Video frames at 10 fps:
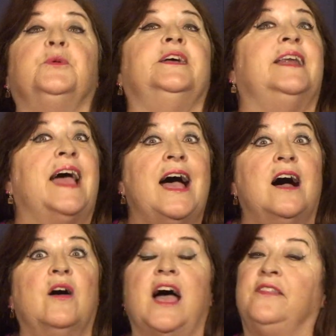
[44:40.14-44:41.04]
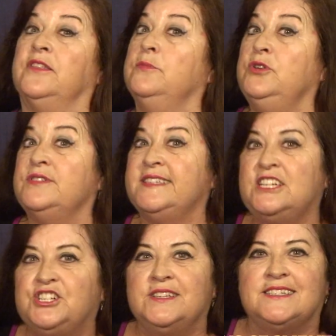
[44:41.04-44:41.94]
we're now at the
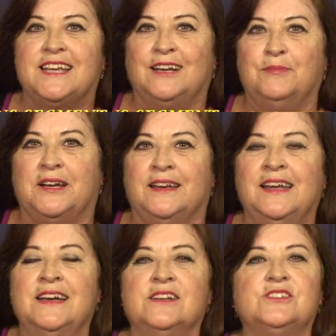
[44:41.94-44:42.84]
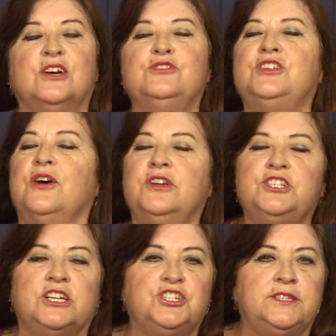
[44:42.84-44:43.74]
musician segment. So don't
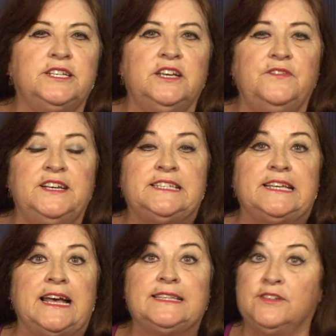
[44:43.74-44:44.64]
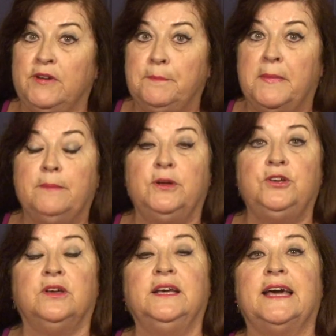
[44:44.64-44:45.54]
adjust your TV sets. And remember, you
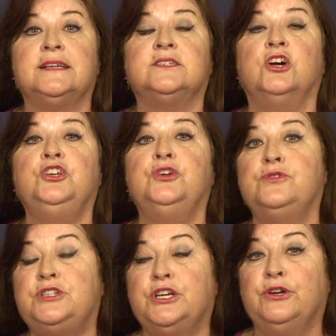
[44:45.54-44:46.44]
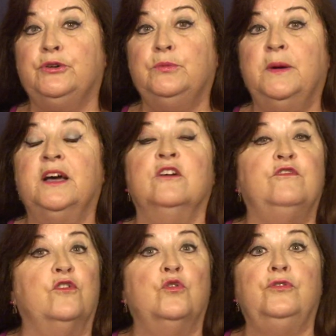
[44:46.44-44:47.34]
can get us on YouTube,
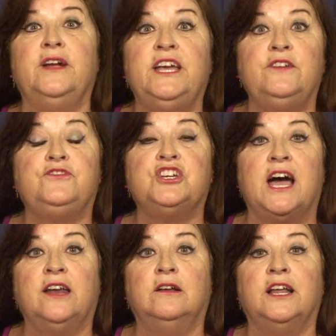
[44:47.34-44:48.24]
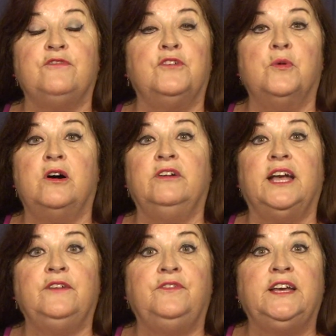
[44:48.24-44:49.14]
Foreave channel,
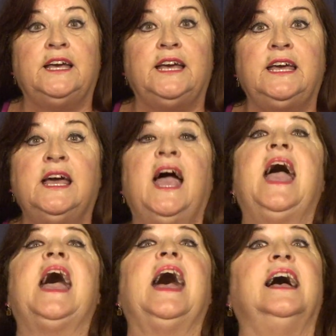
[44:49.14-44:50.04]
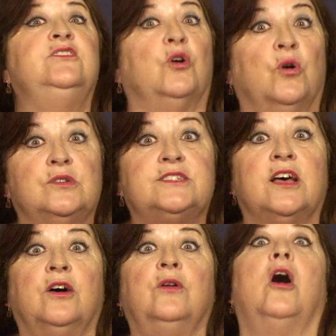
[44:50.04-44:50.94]
Foreave. And
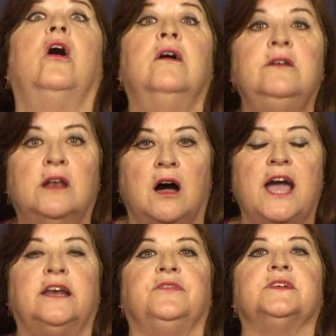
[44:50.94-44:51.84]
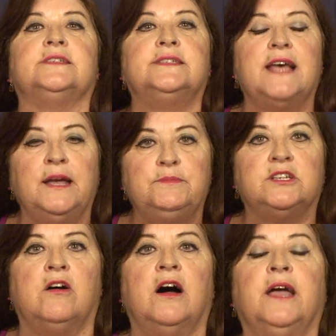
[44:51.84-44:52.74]
also online at the same
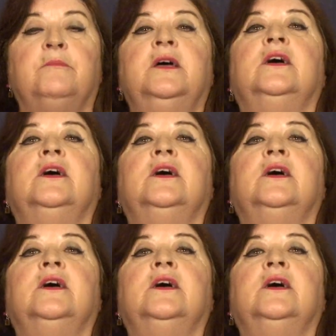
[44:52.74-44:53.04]
time,